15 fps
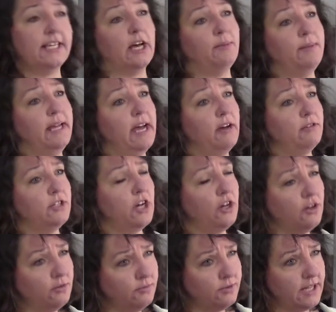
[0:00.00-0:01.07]
Tell me how
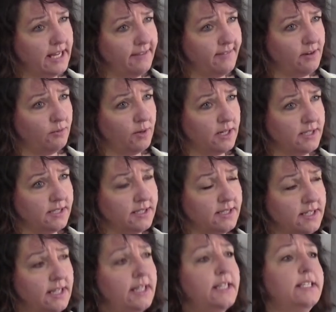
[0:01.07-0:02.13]
tall David
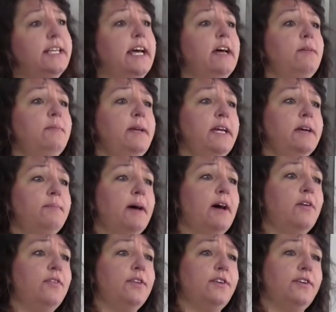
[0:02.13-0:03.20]
was. Tell me
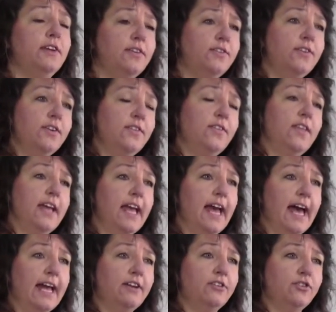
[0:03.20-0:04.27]
about the distance they
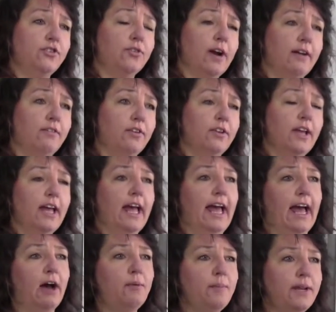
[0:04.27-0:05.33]
had to travel.
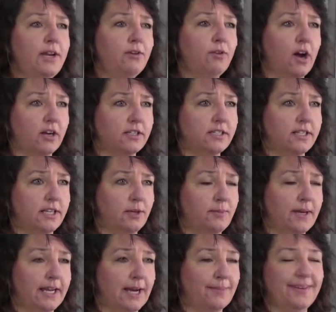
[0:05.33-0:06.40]
How many rocks did he
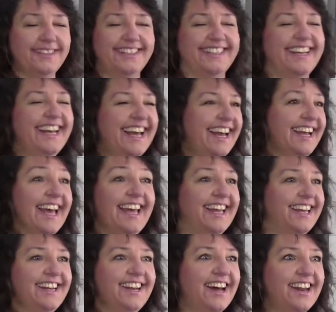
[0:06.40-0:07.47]
pick up?
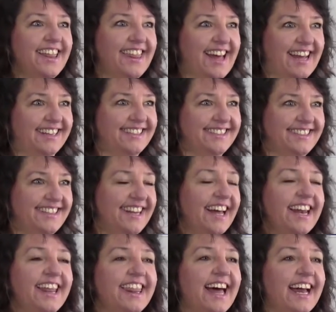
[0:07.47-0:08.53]
Okay, none of that.
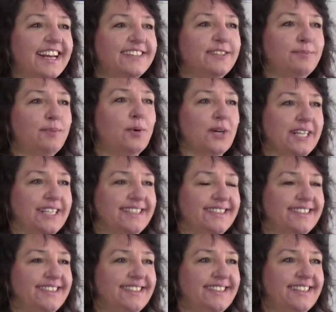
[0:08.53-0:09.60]
None of that is
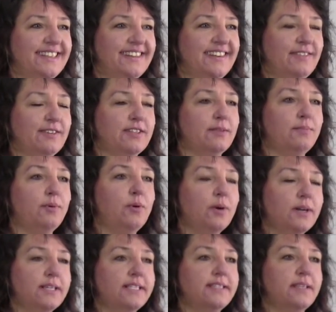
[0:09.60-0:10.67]
important. What's
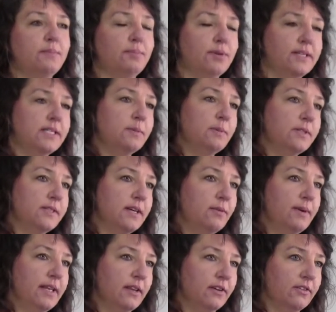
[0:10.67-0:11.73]
important is the principles
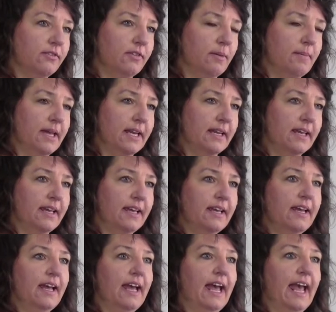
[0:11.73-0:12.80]
that we learn from it
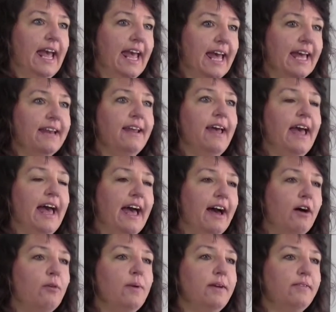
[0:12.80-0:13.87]
and
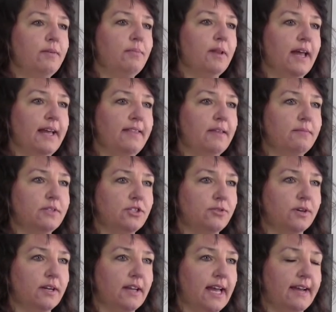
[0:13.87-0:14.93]
how we've applied them
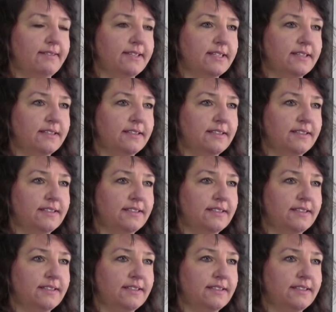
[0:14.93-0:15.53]
to our lives.